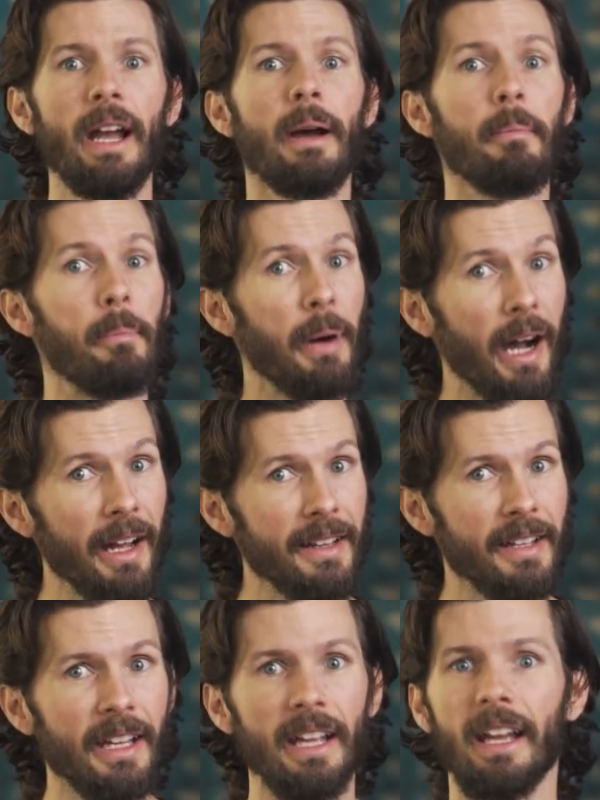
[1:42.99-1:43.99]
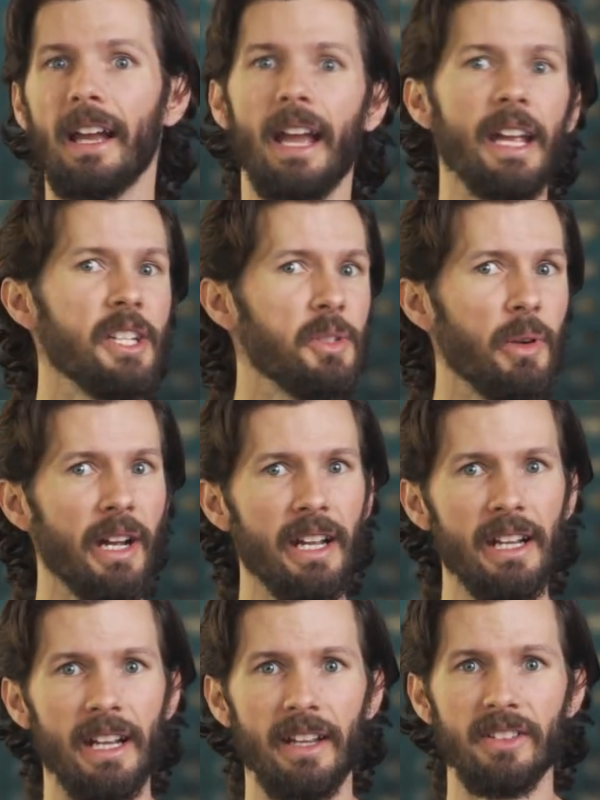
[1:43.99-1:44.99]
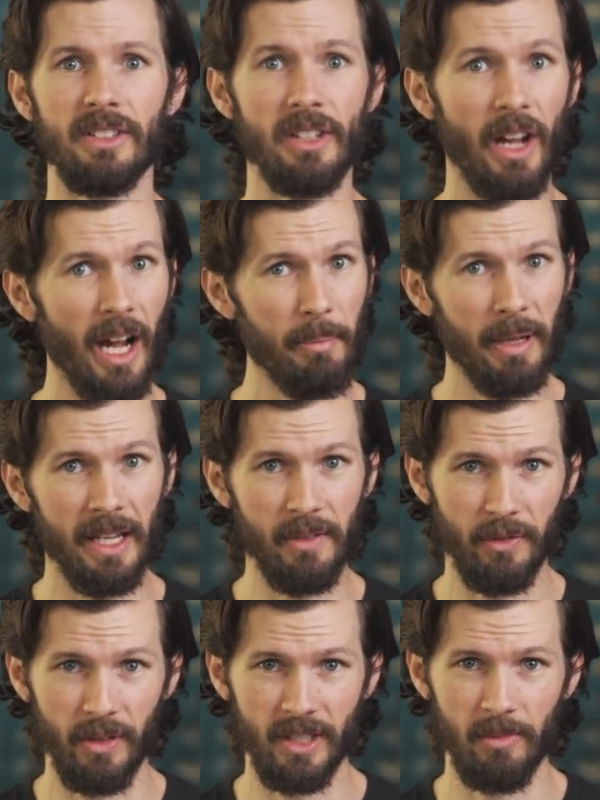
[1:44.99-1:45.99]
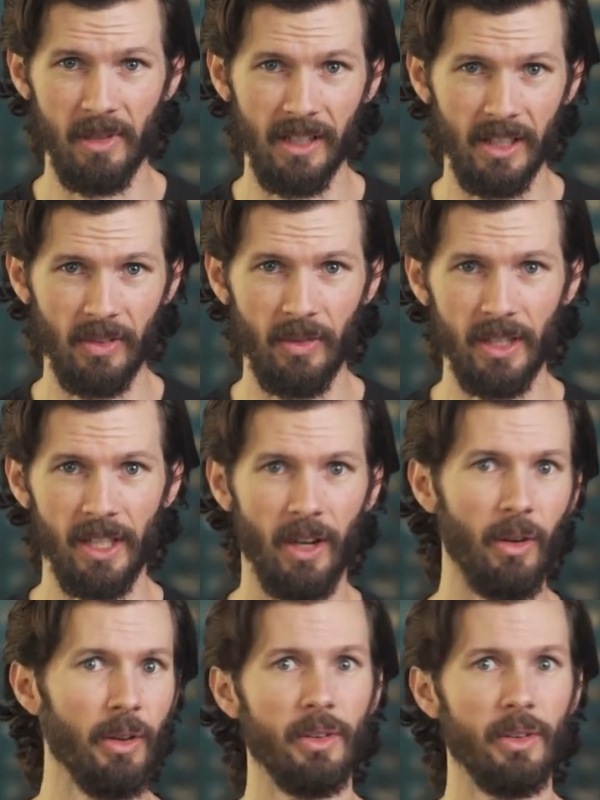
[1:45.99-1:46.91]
but Achedaway is not paying for us to make this video.